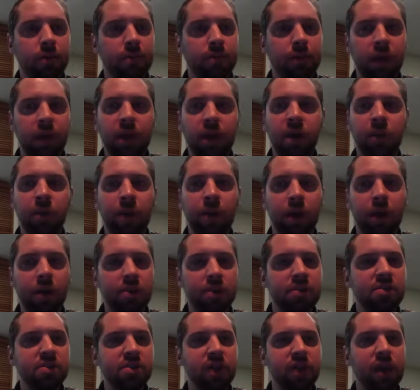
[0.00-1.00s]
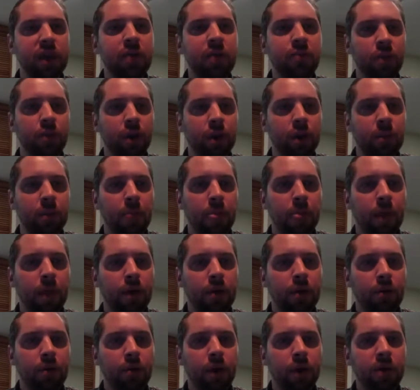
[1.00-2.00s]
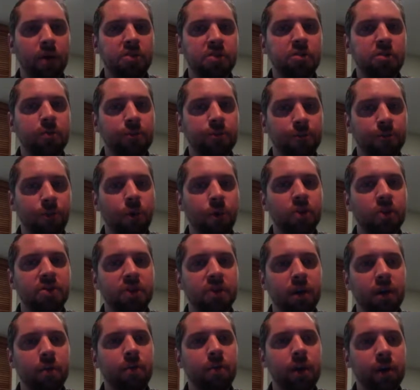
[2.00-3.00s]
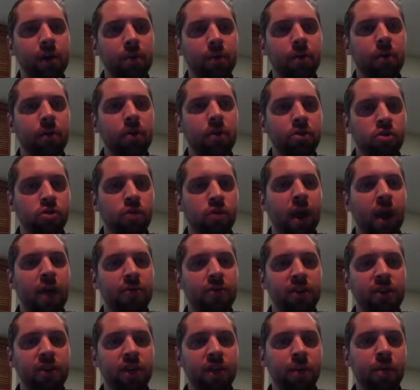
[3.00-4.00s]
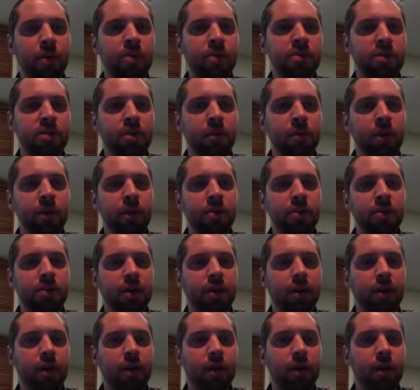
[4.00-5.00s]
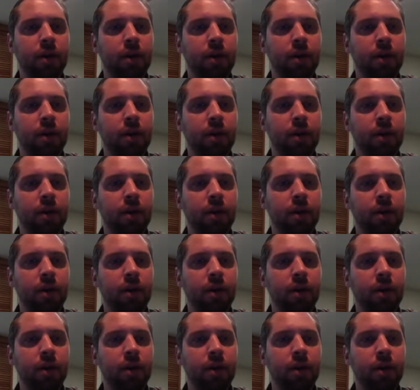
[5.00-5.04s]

He compared it to slavery, right, so forcing people and drafting them into the military.